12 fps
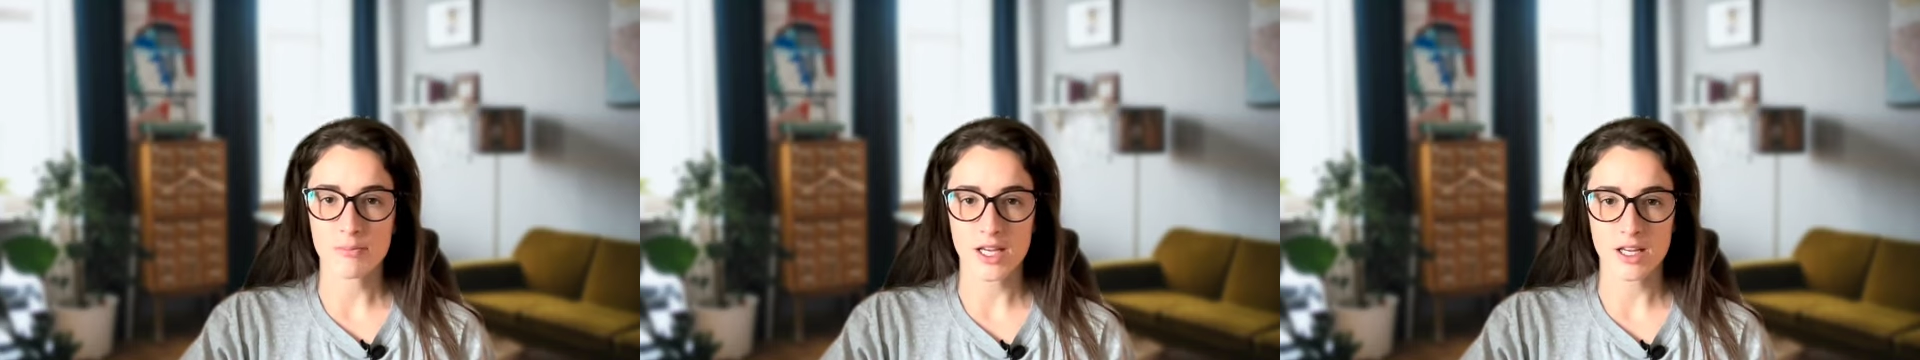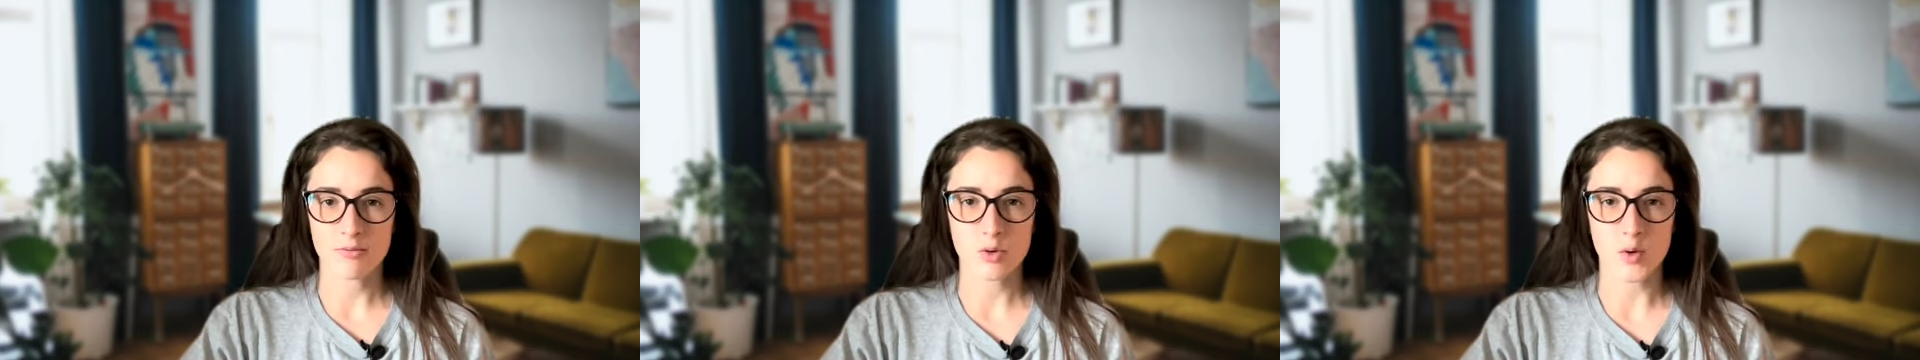
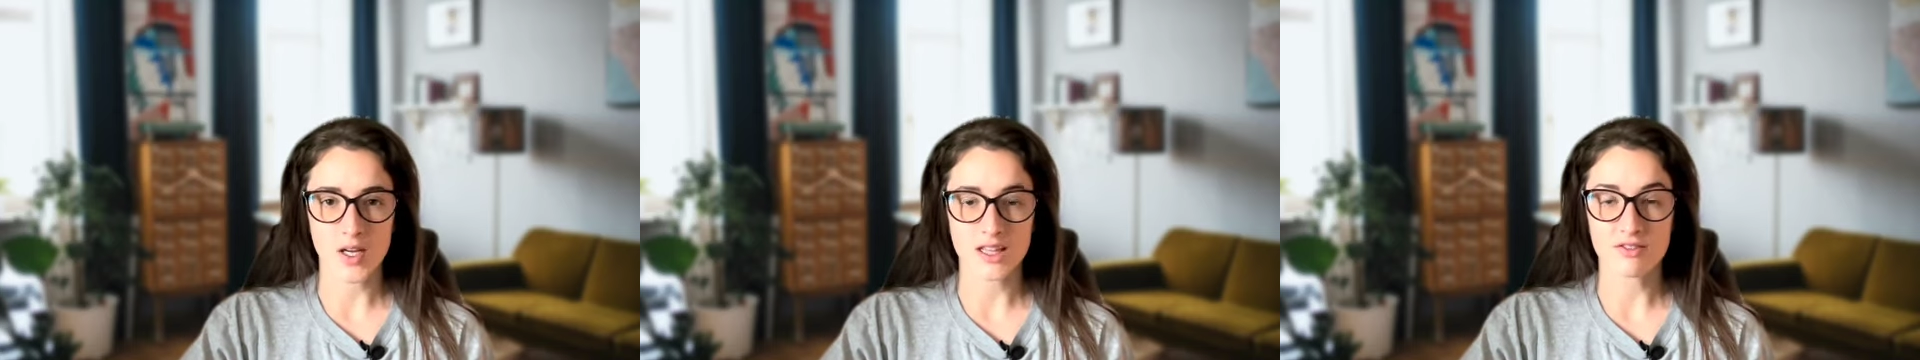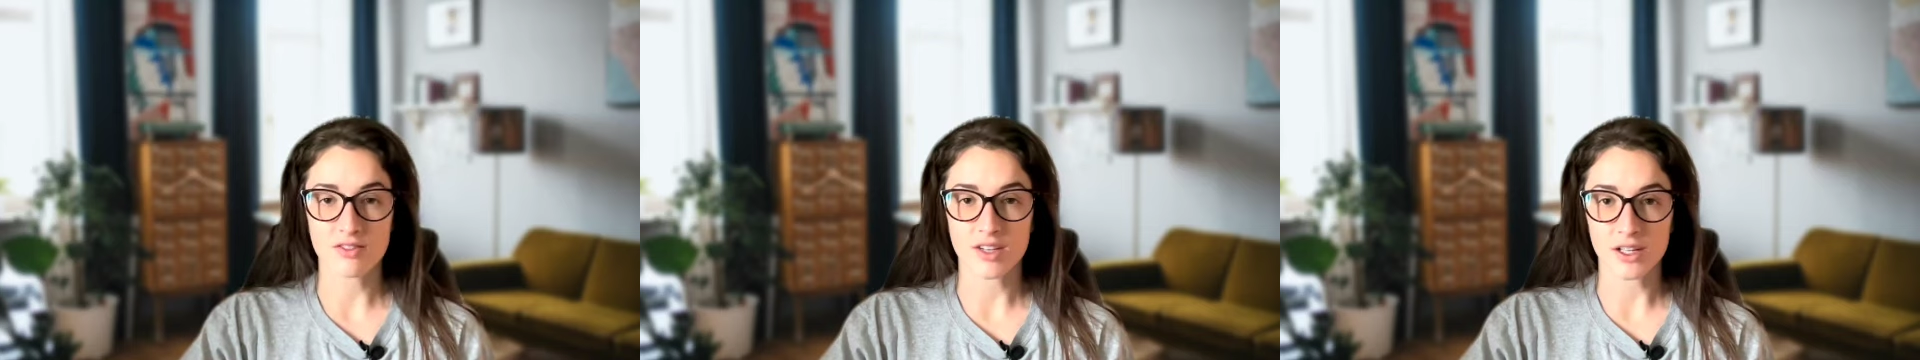pinpoint
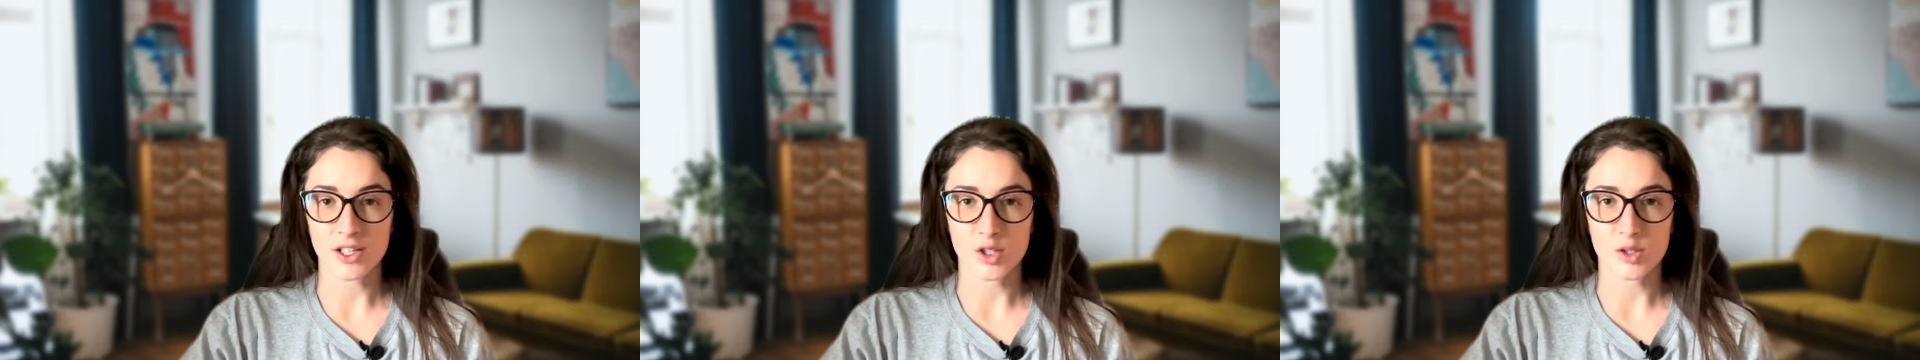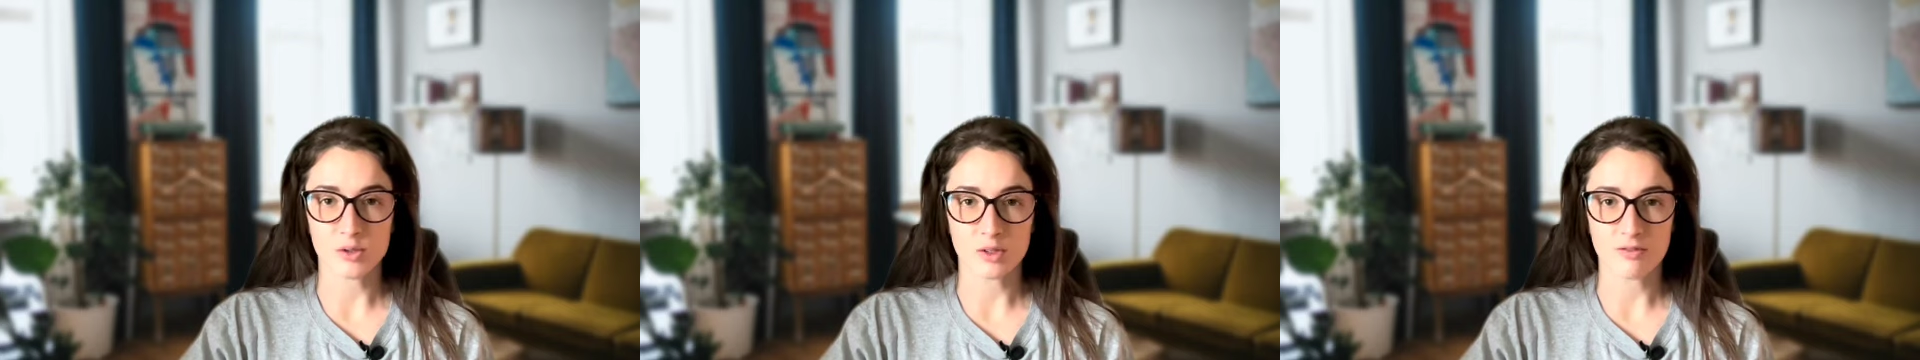the
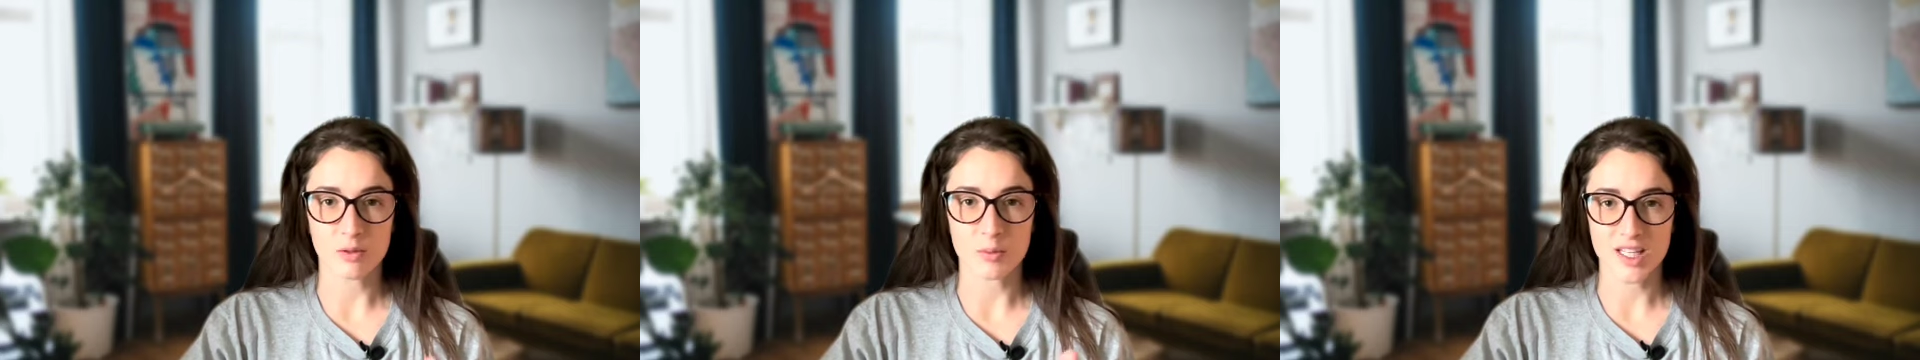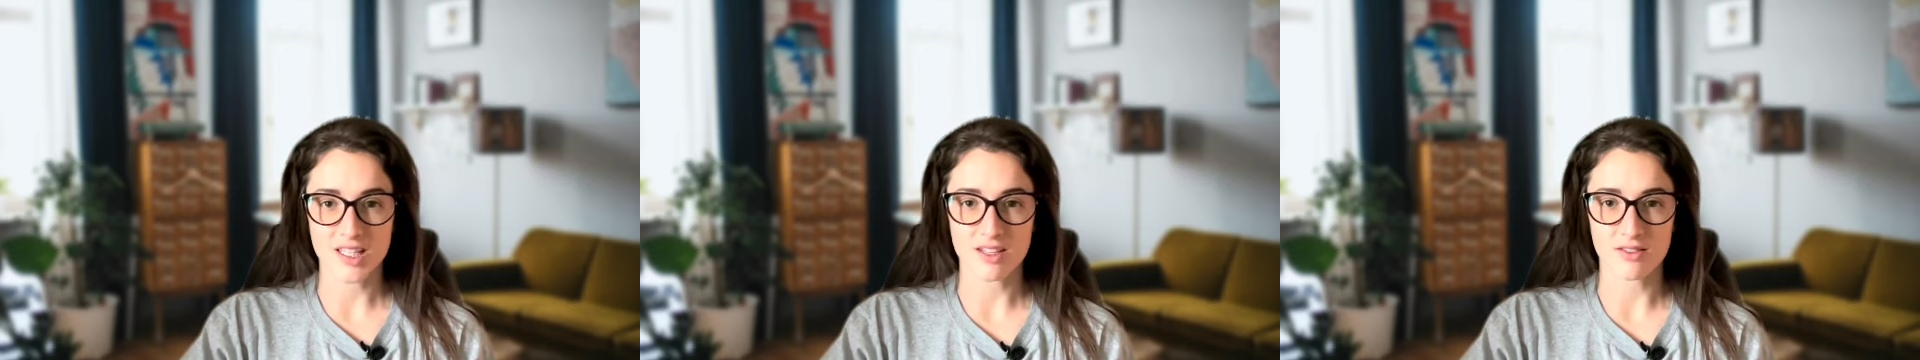value of a
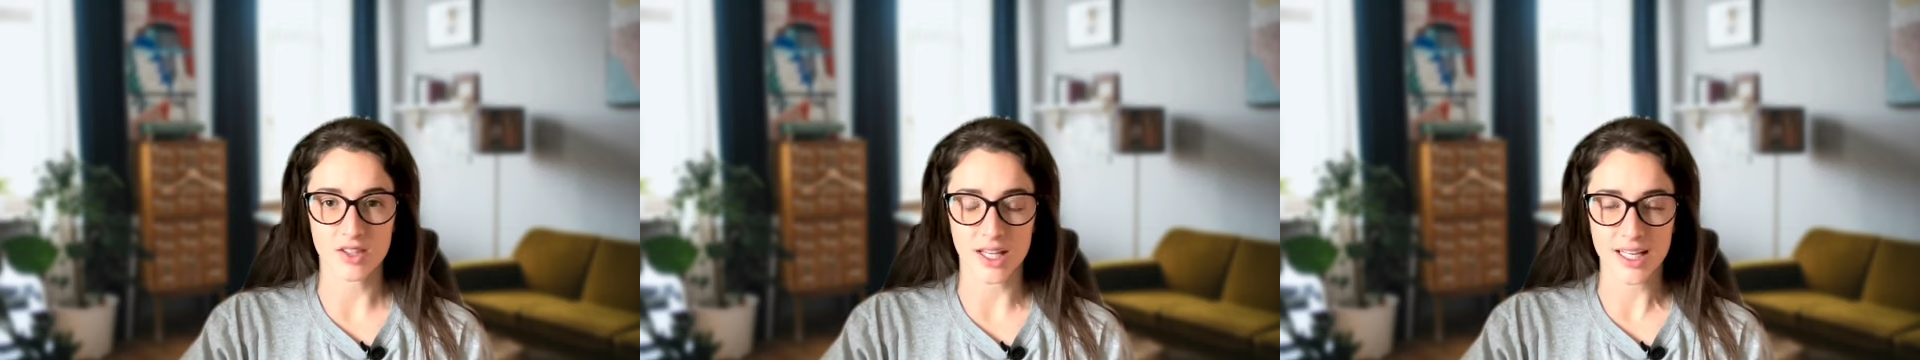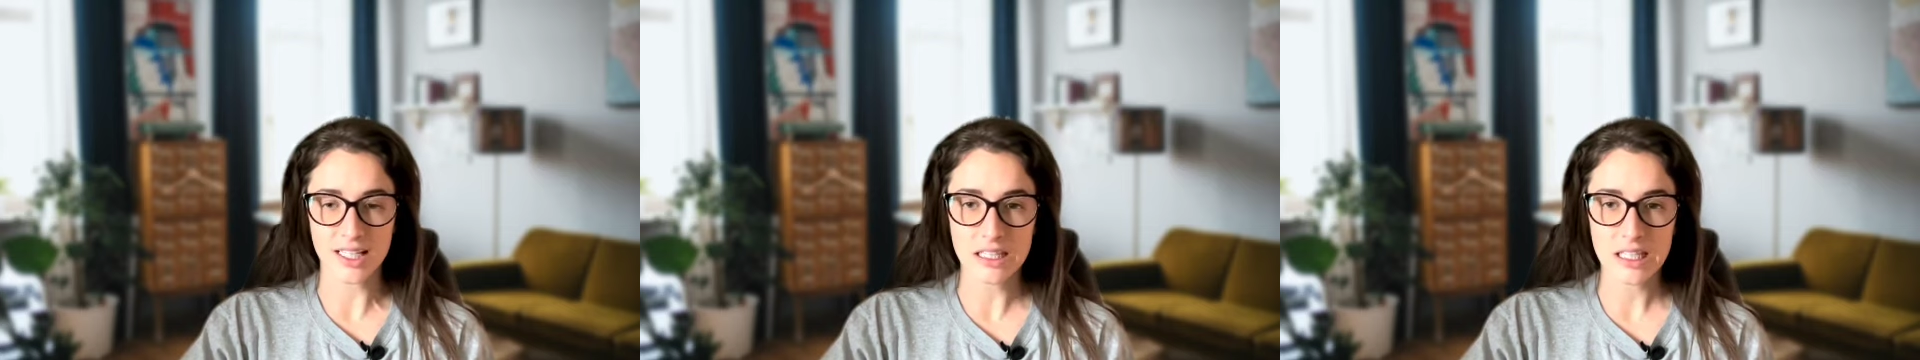piece of
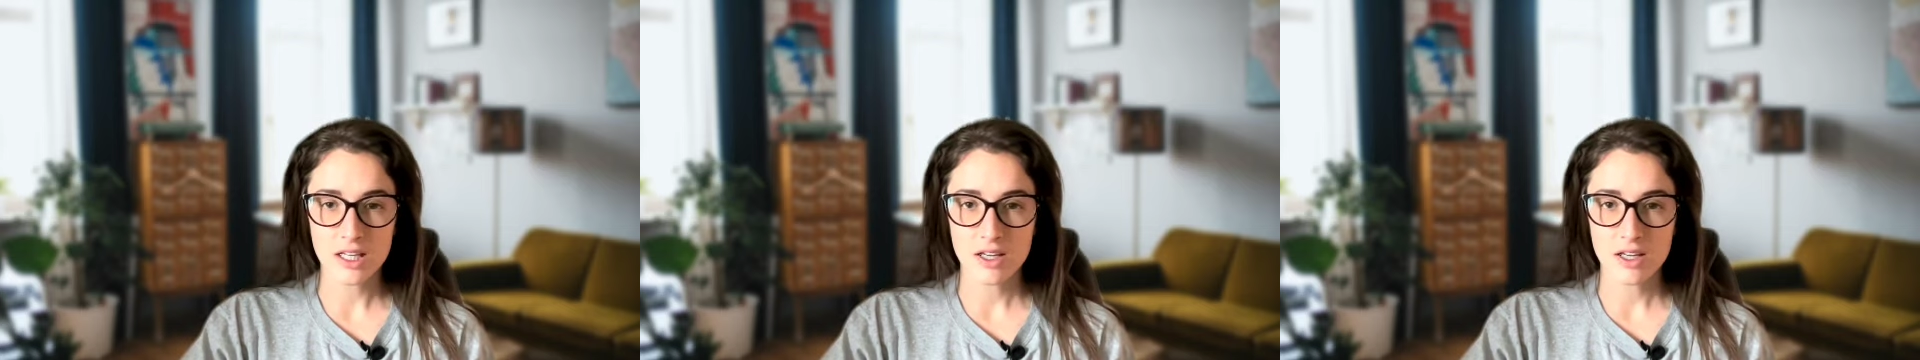land,